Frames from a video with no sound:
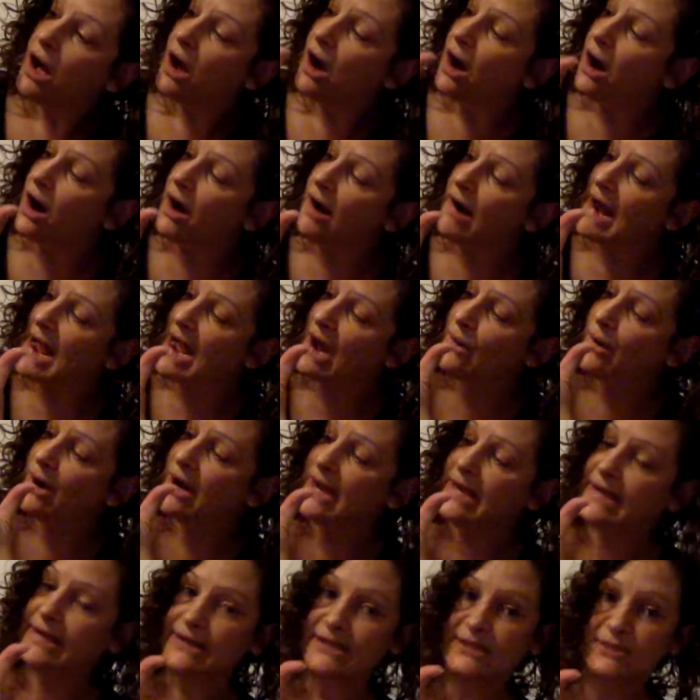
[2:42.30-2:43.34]
our hour
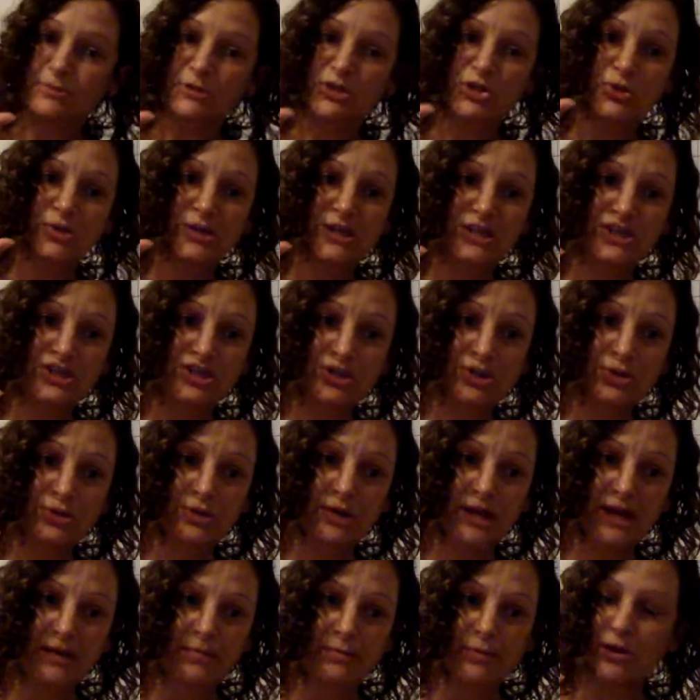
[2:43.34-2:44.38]
hand is between two
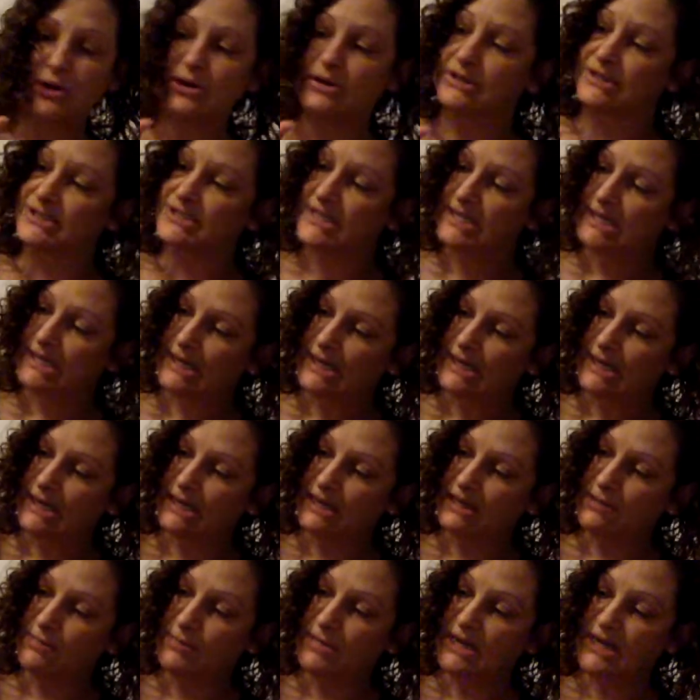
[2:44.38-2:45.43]
numbers
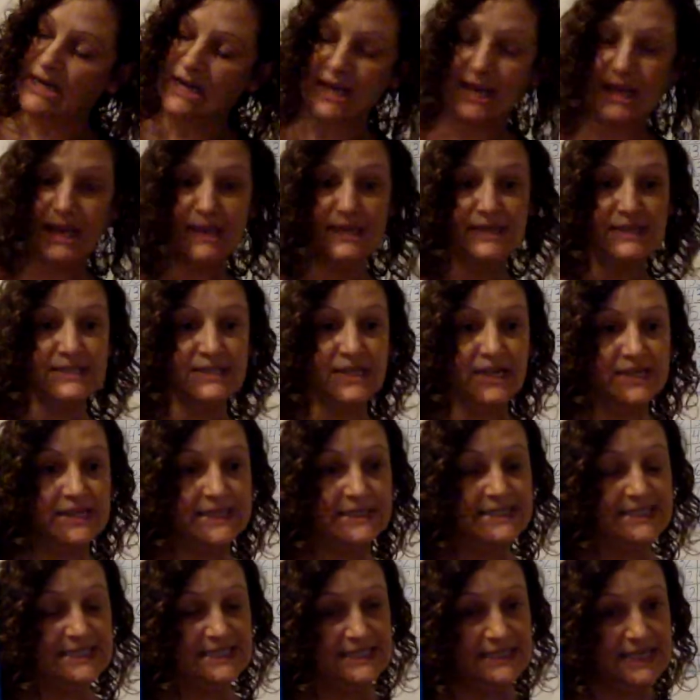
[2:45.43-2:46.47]
and the minute hand is on the
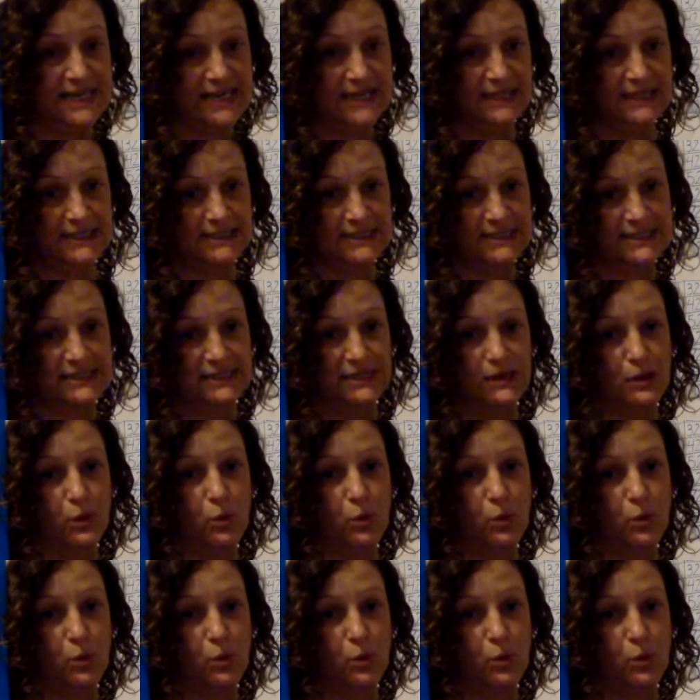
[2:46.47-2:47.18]
6,